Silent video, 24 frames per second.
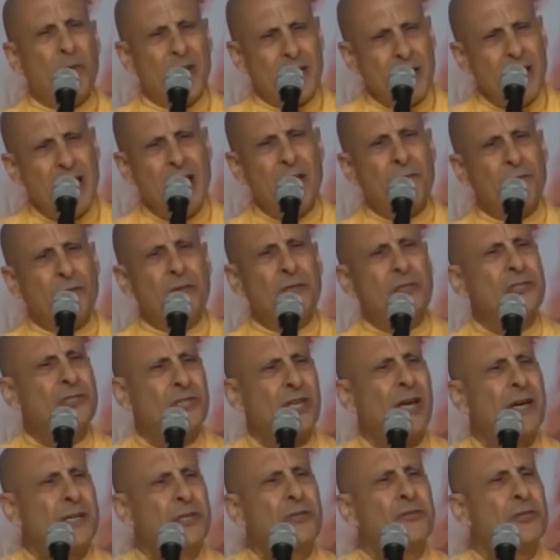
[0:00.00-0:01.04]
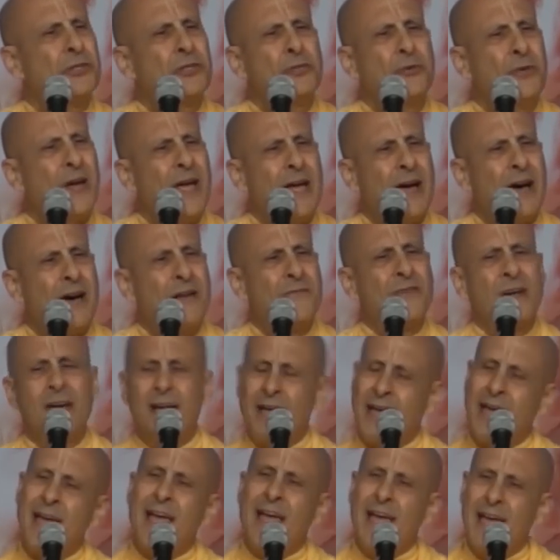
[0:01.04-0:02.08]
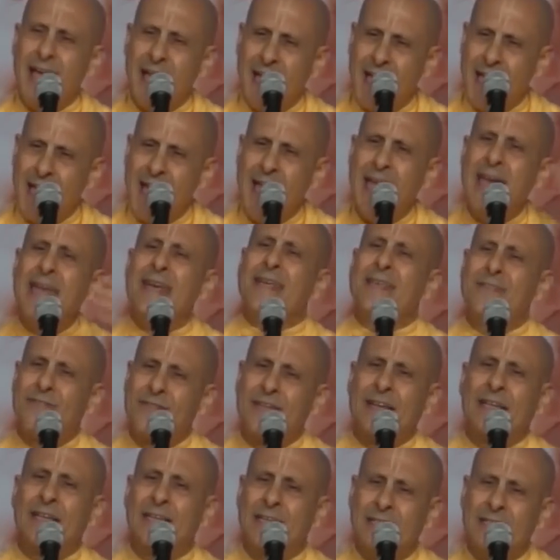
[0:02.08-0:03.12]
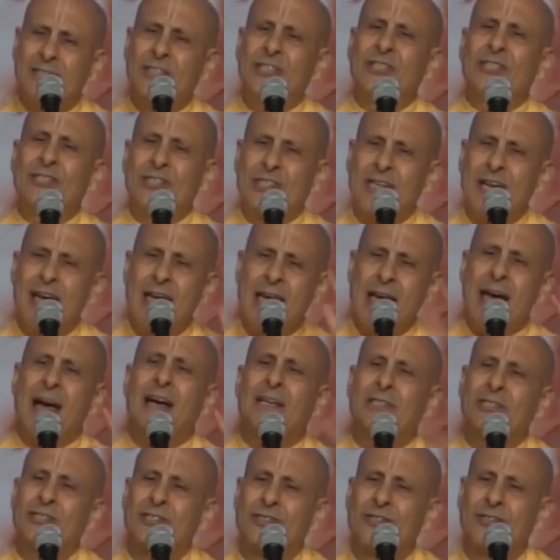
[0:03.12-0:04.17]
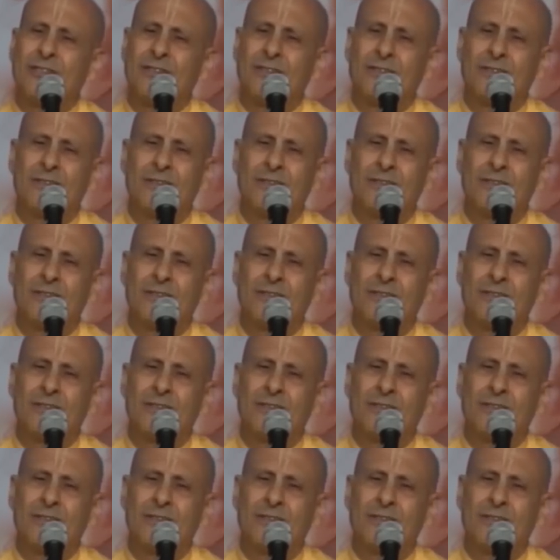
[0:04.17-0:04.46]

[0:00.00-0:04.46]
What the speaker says: whatever desire you have. Anything, just ask.